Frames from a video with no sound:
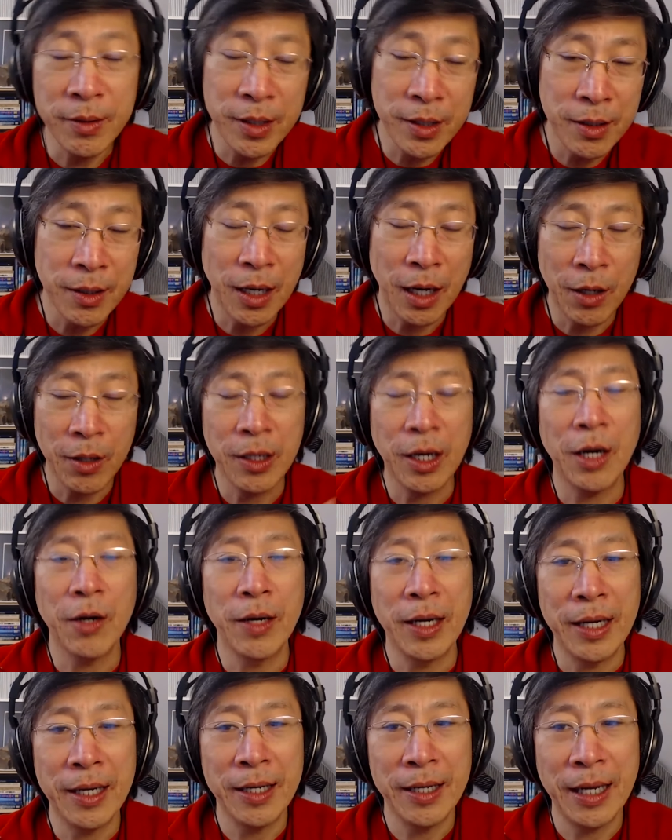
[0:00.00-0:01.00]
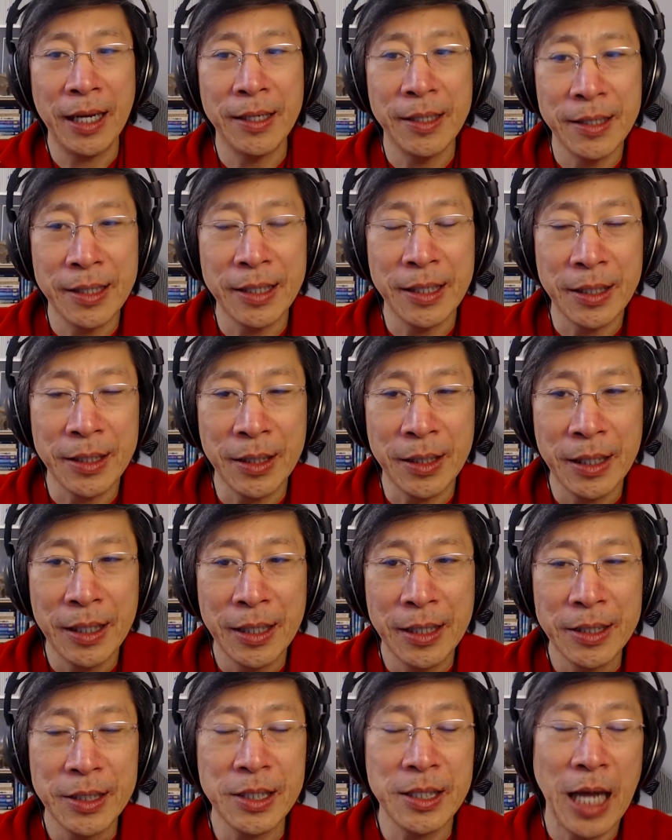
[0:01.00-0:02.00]
The, our, our editing
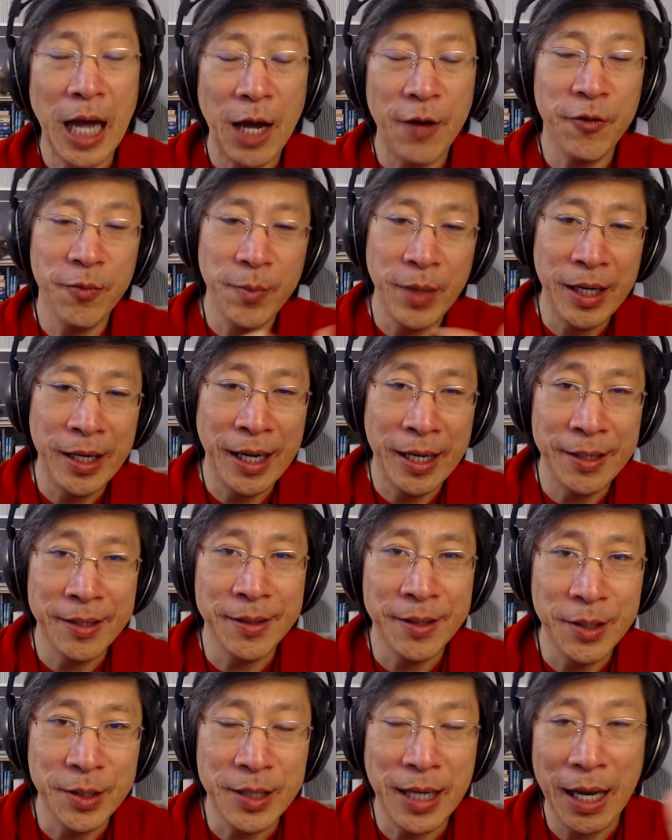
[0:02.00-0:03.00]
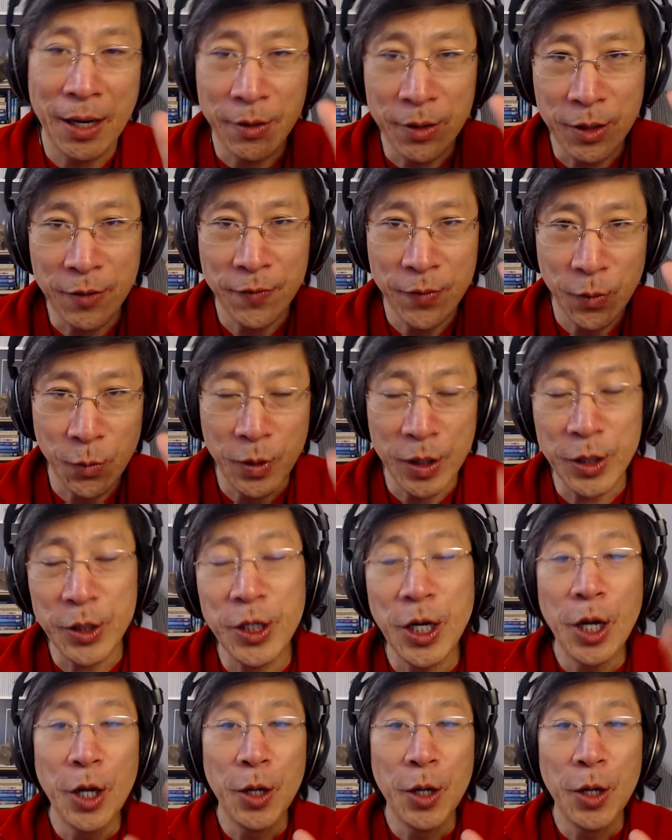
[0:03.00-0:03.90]
staff may edit this out if you wish,